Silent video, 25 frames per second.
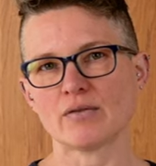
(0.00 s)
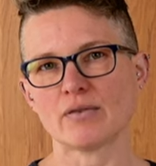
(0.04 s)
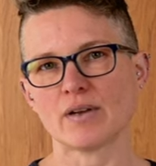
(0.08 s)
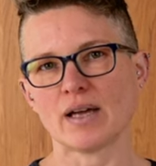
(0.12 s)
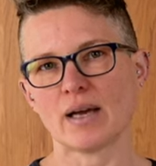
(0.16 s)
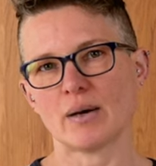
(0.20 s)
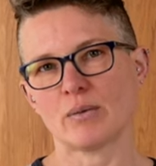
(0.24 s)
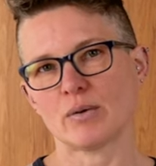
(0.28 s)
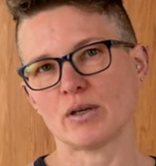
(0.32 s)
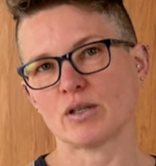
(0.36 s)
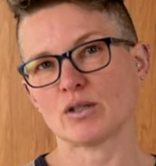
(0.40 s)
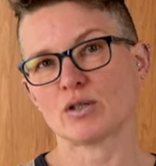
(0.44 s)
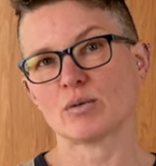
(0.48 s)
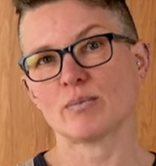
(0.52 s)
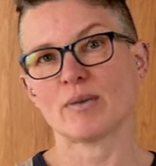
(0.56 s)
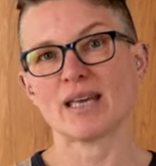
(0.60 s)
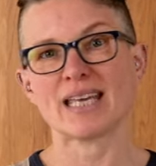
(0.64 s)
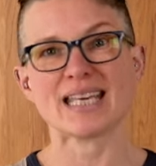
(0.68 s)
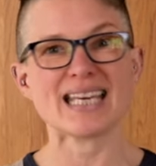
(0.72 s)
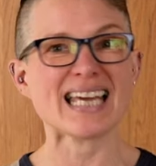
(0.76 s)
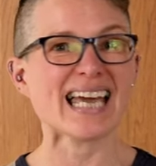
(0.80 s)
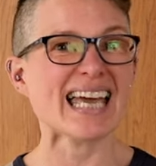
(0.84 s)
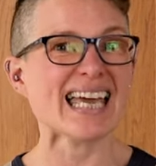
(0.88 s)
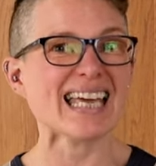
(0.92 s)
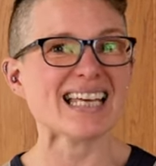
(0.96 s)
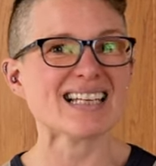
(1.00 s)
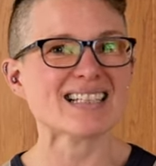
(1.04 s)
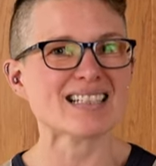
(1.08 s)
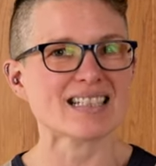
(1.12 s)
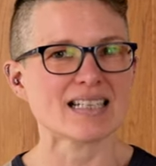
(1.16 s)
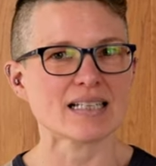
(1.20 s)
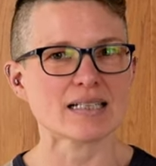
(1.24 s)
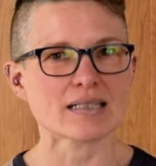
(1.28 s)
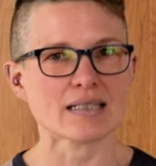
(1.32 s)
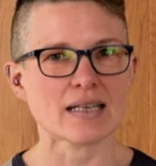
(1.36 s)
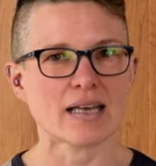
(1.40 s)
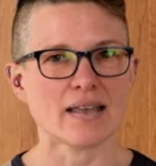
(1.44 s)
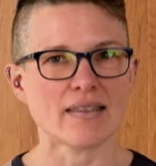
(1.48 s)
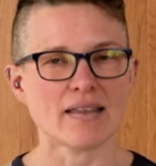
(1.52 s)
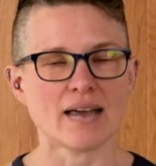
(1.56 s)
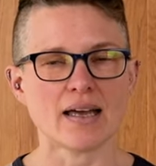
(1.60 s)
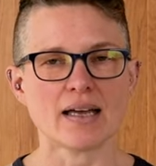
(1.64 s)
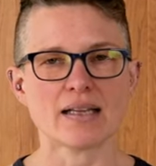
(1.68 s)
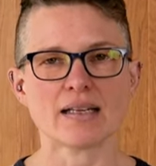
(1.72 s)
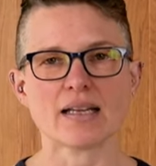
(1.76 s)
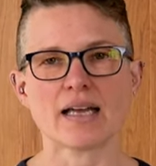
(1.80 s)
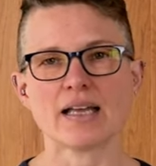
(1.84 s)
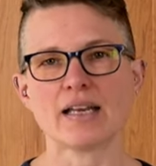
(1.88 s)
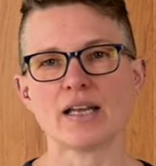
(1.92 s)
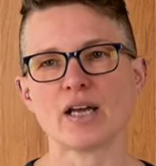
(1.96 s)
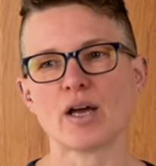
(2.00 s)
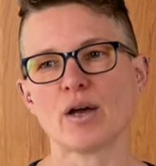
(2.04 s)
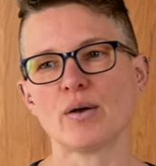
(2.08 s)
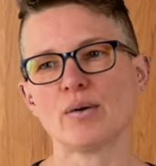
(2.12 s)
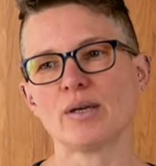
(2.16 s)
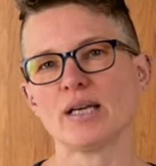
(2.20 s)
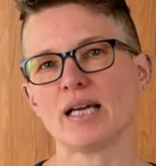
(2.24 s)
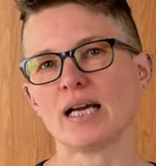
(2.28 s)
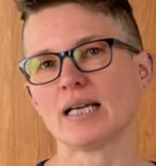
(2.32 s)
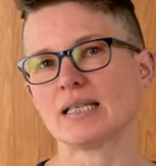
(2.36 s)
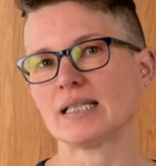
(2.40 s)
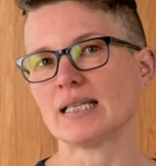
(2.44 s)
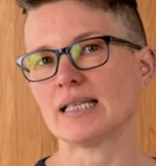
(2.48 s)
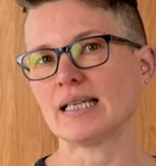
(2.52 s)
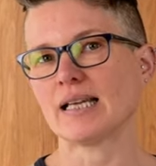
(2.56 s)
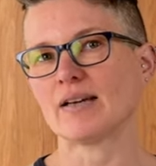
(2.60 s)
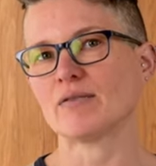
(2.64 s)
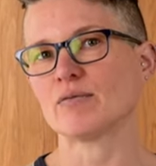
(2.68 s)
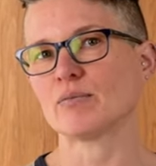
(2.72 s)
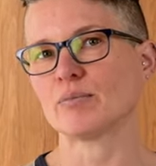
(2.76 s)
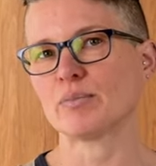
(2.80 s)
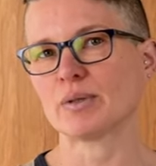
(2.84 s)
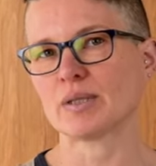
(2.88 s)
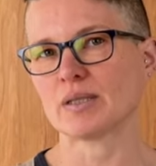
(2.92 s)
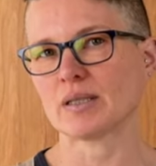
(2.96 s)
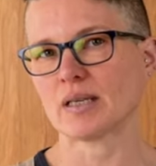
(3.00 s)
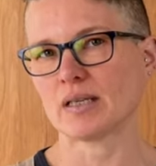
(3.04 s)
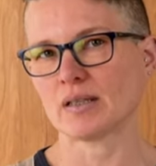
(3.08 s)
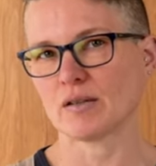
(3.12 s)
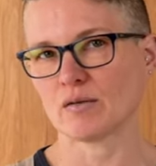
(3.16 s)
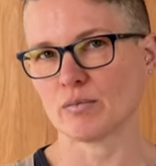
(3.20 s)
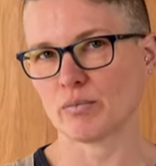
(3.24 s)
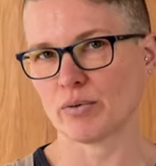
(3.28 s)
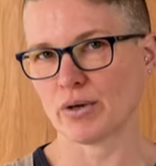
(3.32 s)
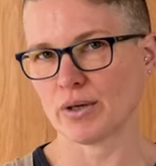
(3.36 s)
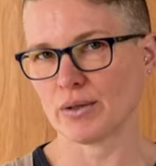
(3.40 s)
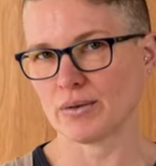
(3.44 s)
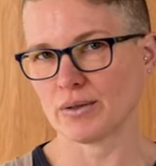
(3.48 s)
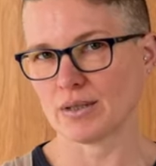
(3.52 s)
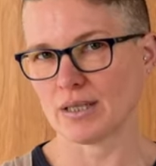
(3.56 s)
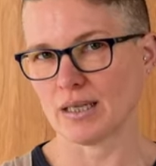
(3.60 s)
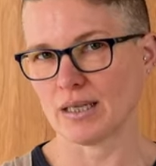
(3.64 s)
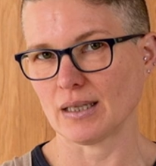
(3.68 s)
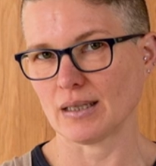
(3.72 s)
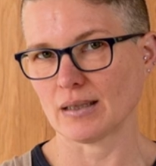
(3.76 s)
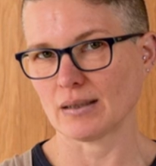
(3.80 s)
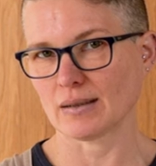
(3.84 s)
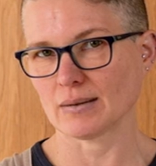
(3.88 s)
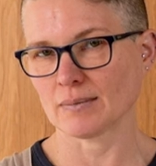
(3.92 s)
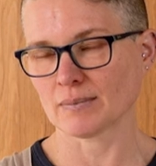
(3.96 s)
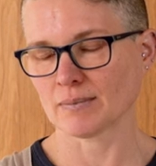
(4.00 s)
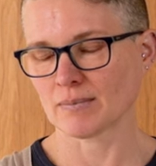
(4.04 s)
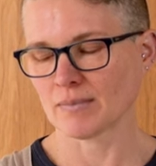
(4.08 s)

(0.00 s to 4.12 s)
flour to make cakes, things like that, and it only had 11% of protein.